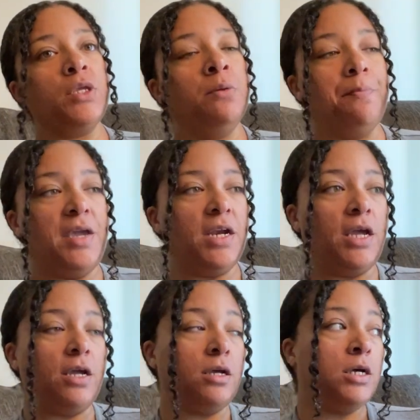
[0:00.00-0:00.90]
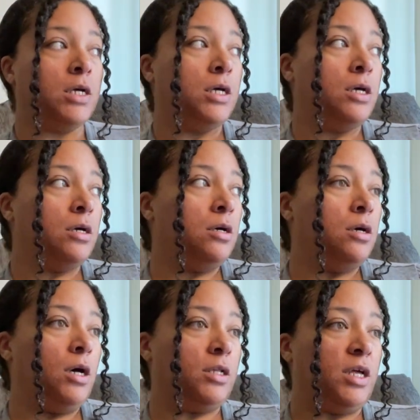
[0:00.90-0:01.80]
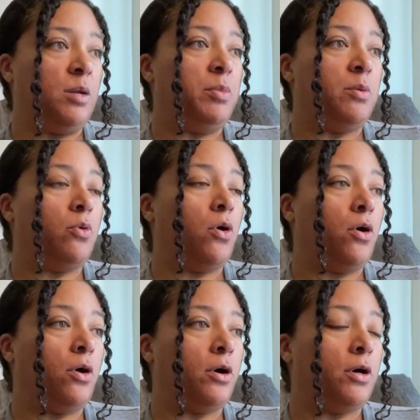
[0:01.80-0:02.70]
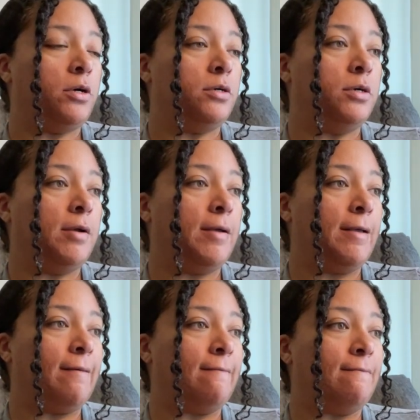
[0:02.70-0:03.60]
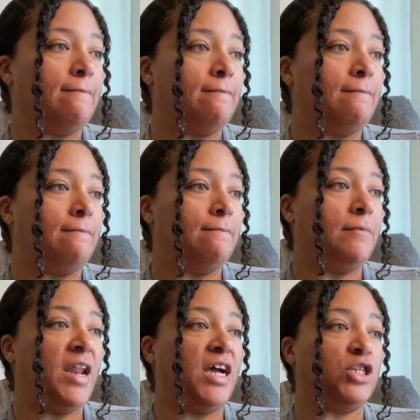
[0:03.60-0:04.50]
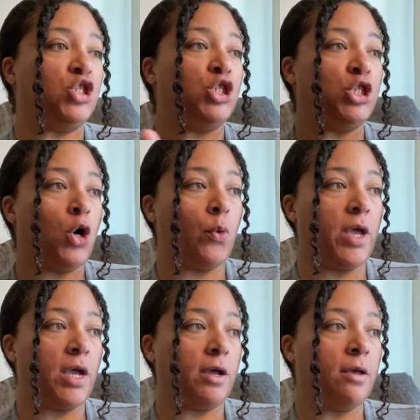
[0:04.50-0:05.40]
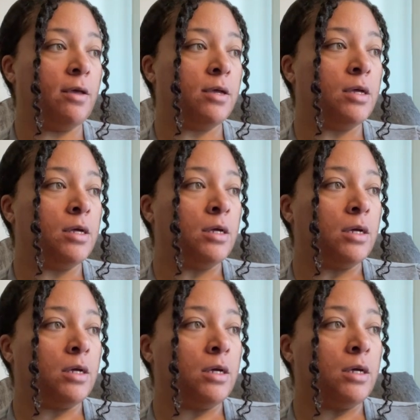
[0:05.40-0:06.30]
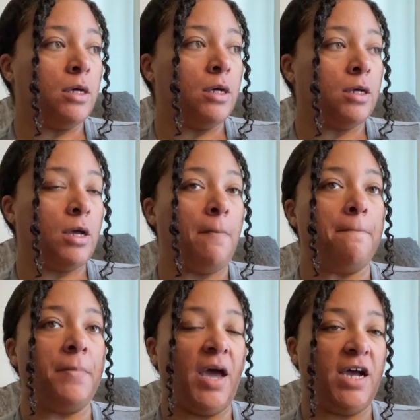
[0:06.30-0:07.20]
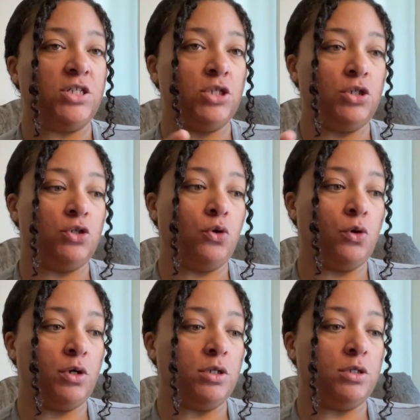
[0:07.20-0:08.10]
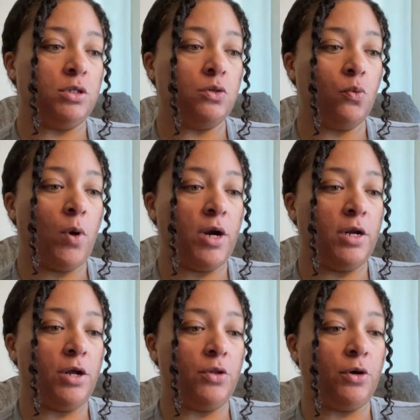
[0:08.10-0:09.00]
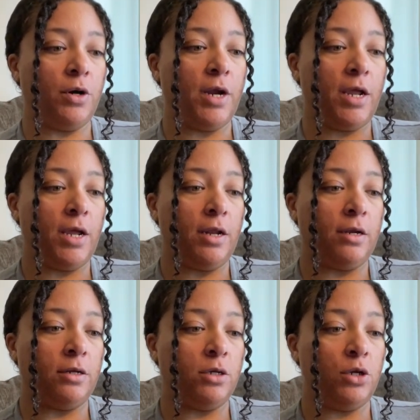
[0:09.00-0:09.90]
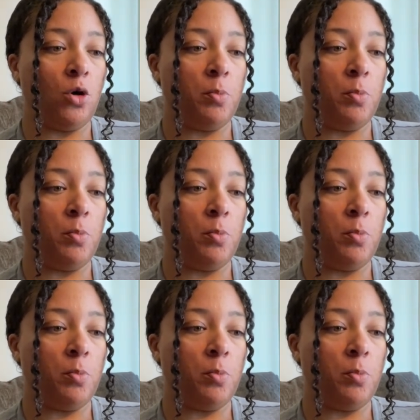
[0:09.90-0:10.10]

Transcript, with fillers: Meaning, a lot of people are not showing compassion towards one another and you know